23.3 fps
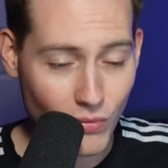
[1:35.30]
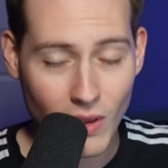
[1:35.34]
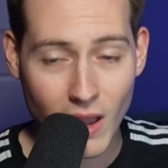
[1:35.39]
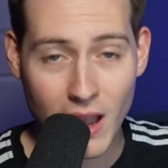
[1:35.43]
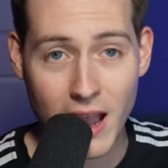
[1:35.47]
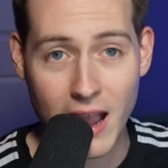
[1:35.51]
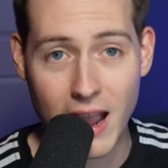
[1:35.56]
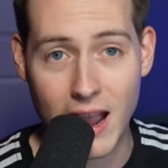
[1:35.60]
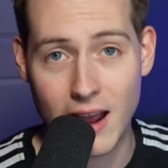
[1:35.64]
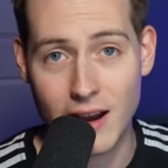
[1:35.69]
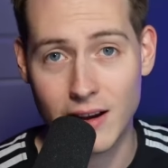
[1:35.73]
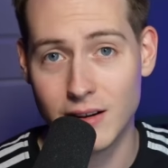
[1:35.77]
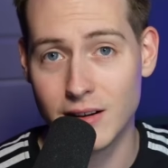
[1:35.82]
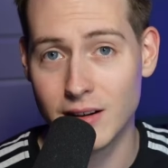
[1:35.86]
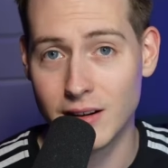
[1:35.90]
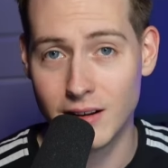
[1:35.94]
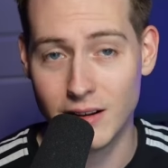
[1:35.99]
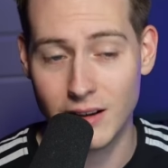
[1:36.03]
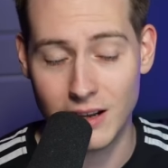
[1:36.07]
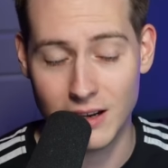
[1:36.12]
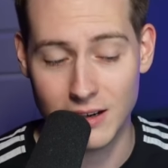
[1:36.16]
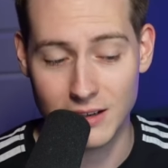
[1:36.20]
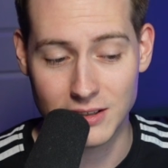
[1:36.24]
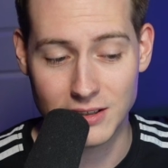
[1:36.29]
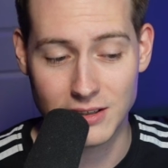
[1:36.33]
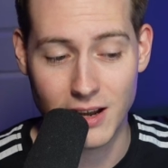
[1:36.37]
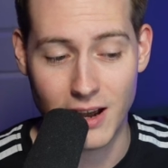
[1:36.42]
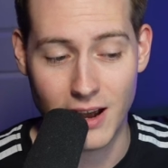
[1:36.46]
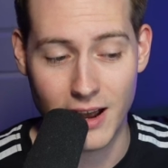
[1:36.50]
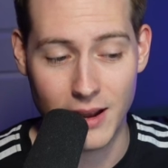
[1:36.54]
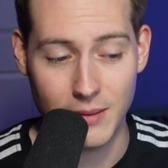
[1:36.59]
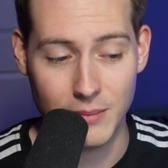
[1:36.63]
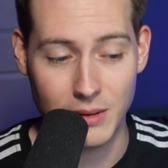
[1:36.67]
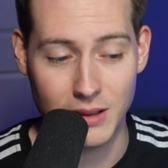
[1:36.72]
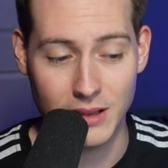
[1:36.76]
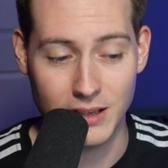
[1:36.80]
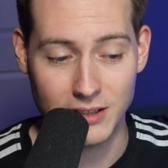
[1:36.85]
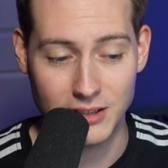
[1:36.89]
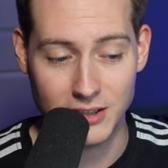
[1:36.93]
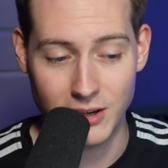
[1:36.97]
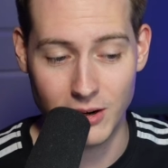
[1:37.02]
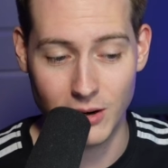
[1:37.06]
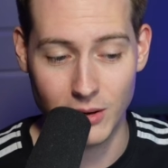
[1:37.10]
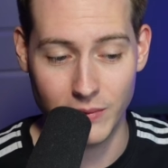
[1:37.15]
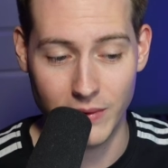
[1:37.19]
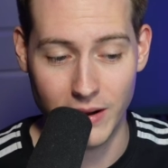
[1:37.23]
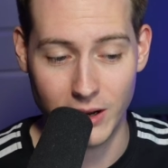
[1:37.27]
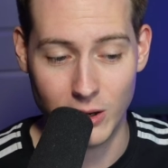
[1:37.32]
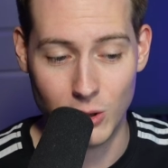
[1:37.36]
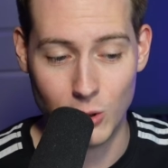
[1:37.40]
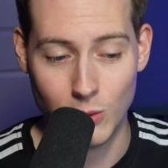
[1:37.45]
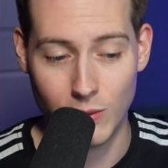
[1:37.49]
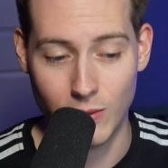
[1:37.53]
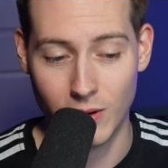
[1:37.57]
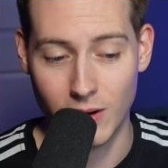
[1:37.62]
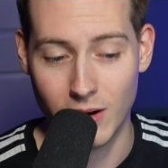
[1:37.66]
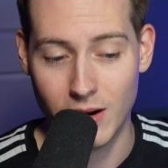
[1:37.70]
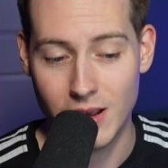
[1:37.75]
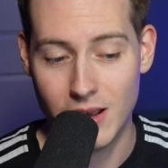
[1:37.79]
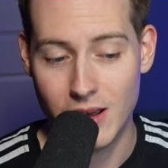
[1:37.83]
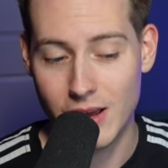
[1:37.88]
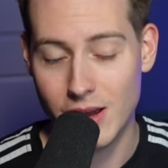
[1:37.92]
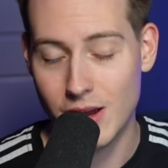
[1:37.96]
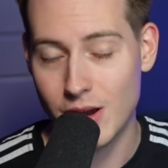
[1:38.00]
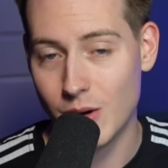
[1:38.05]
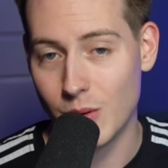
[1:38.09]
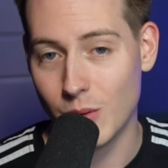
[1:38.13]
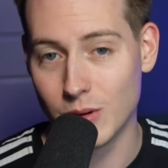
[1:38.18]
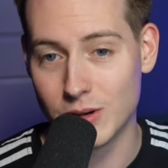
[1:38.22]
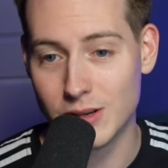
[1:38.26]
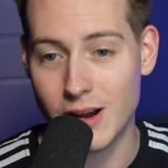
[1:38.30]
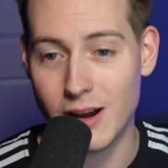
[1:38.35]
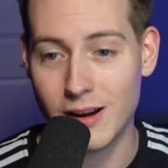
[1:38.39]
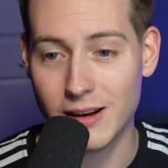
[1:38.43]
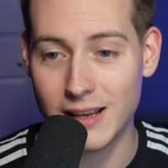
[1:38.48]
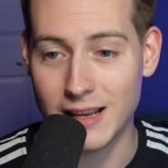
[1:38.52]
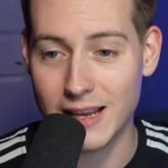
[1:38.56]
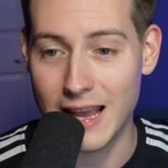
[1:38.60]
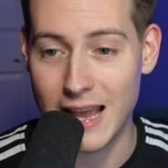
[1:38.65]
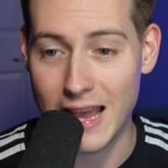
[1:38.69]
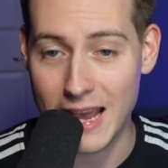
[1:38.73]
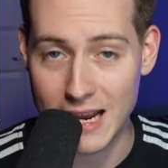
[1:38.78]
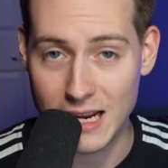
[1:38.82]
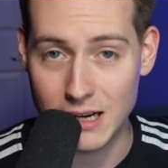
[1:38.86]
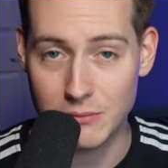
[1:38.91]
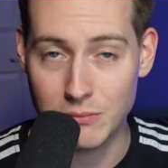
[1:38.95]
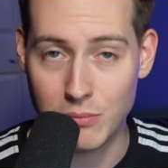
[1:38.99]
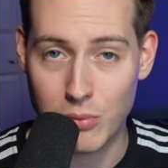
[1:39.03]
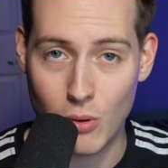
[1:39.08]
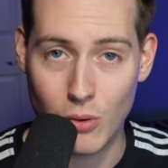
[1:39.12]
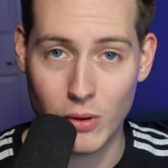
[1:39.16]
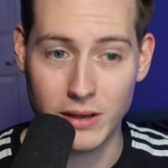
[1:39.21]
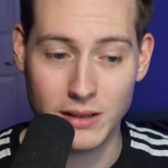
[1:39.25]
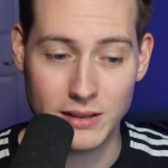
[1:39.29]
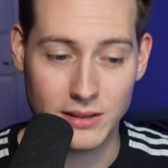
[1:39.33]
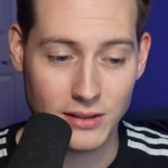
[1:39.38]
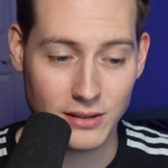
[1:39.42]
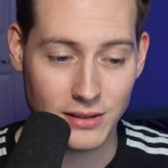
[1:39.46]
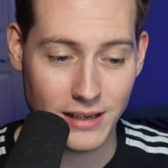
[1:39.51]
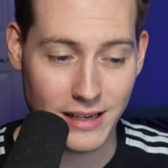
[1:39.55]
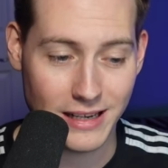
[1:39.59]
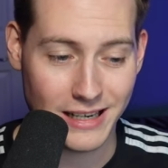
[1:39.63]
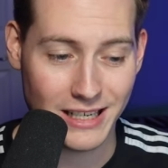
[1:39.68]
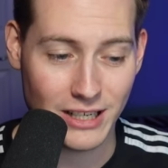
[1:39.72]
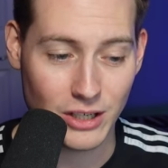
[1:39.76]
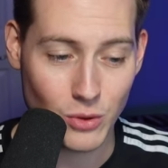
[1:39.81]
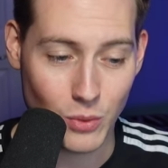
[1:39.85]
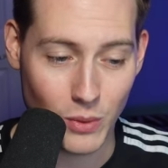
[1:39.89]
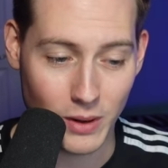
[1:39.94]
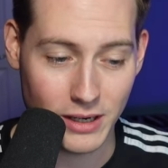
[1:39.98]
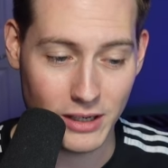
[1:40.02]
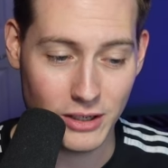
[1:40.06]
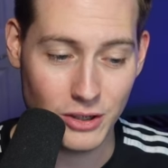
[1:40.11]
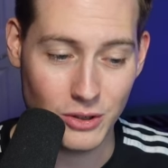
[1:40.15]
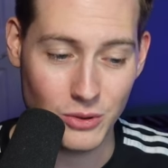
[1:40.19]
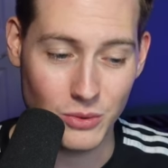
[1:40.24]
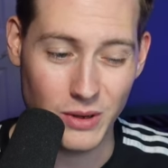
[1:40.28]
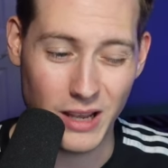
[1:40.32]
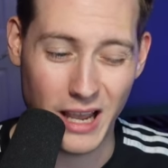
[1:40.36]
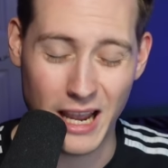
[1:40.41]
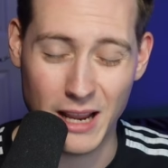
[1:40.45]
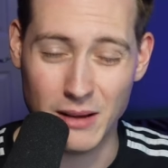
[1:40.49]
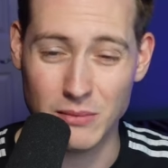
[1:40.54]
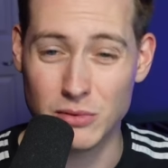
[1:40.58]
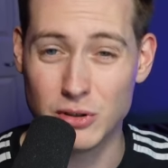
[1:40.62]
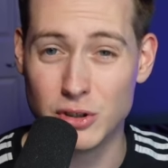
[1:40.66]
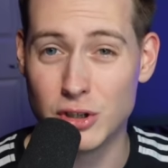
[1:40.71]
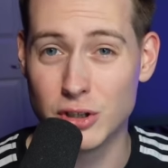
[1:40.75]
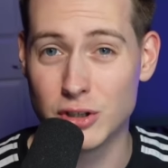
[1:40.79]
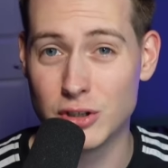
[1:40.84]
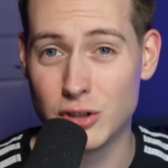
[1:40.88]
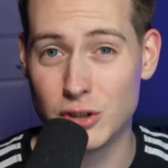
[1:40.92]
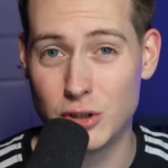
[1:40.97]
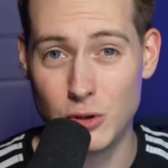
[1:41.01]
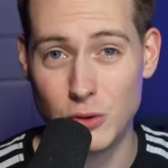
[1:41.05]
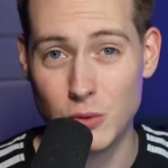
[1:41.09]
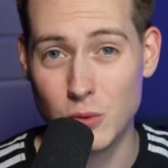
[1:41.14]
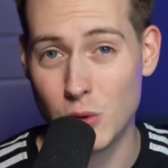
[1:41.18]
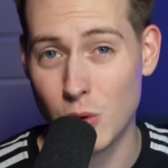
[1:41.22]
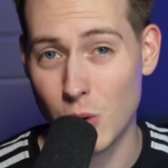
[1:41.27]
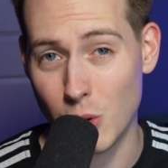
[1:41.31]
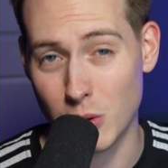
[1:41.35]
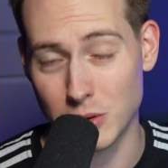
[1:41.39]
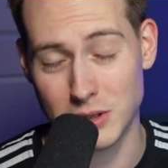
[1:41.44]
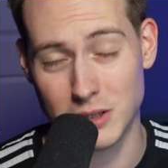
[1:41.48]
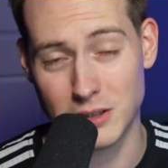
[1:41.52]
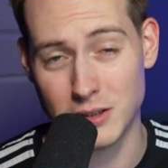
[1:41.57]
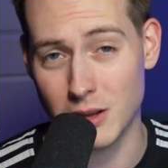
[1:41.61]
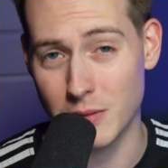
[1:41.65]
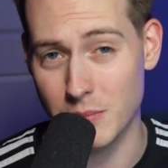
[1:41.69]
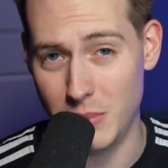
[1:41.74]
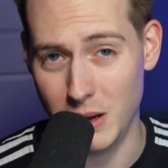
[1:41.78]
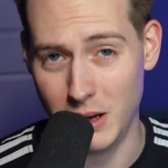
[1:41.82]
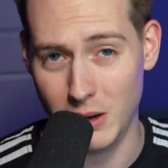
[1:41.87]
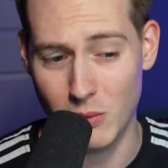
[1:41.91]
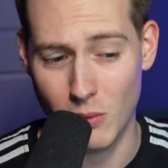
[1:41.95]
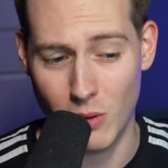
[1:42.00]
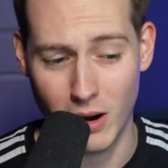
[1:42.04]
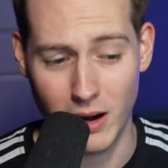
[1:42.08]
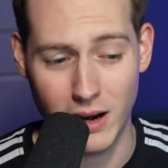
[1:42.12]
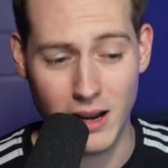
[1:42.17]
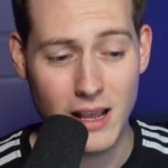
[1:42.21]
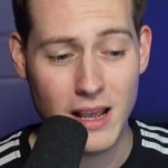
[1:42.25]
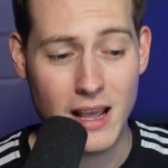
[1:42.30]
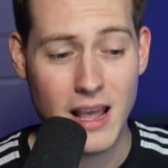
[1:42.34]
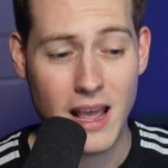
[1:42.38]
And in his time this year in Vancouver, we're talking 8 points in 22 games. Just two goals is the big one.